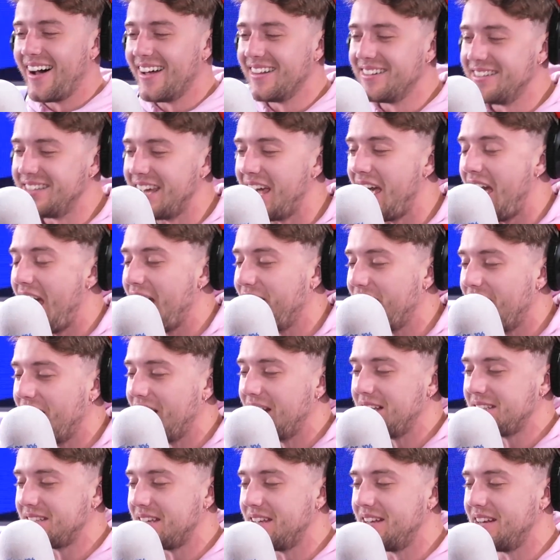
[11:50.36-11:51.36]
Oh, dear.
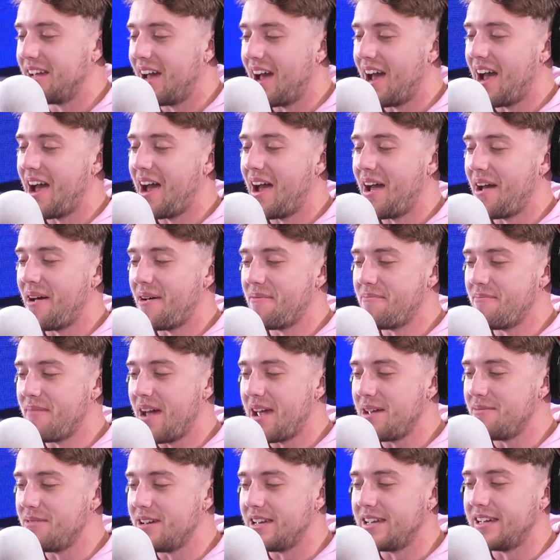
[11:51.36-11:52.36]
Anyway, listen,
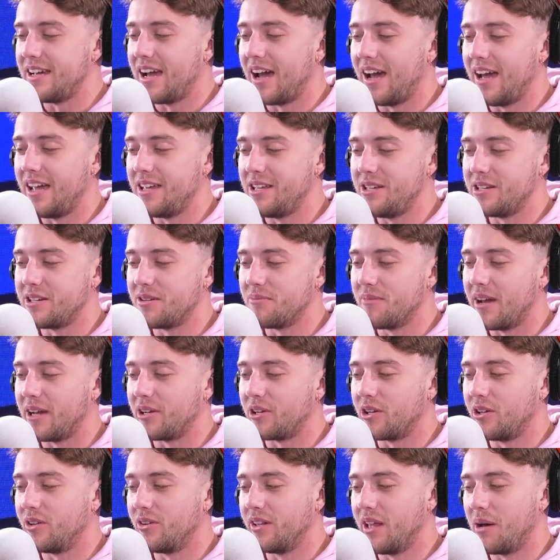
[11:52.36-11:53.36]
maybe you can
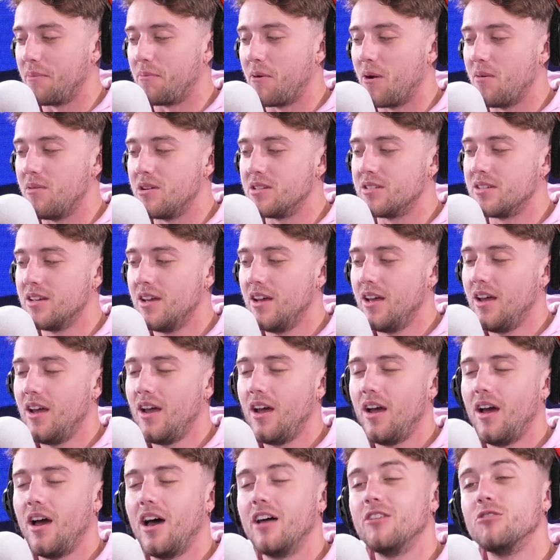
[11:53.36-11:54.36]
make good on that promise
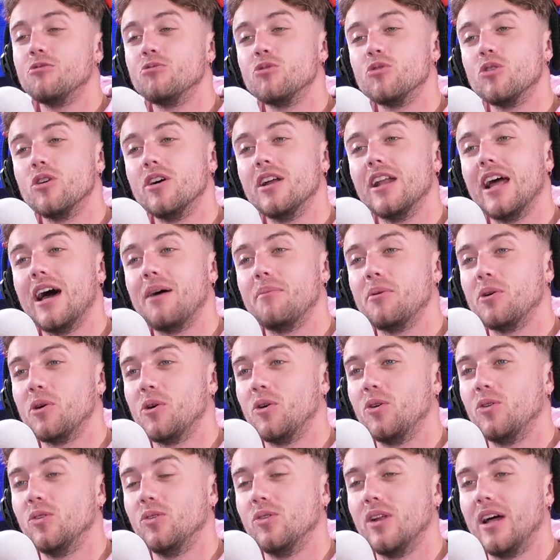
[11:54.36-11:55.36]
at the Royal Albert
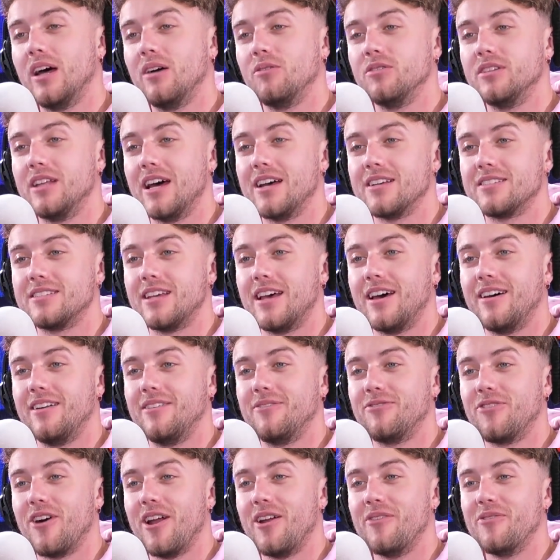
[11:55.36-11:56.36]
Hall. How would that sound
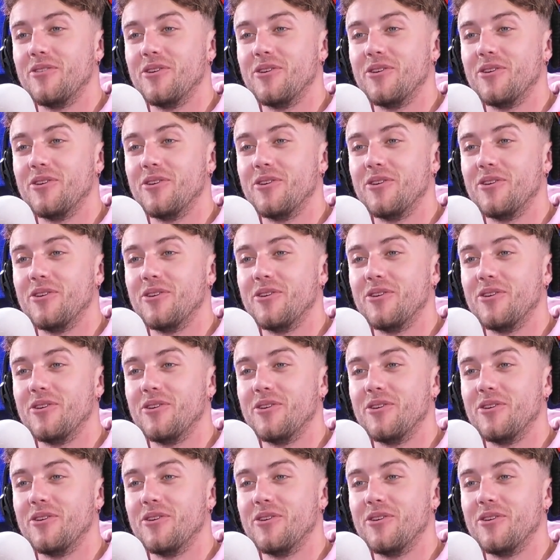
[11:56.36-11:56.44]
in front of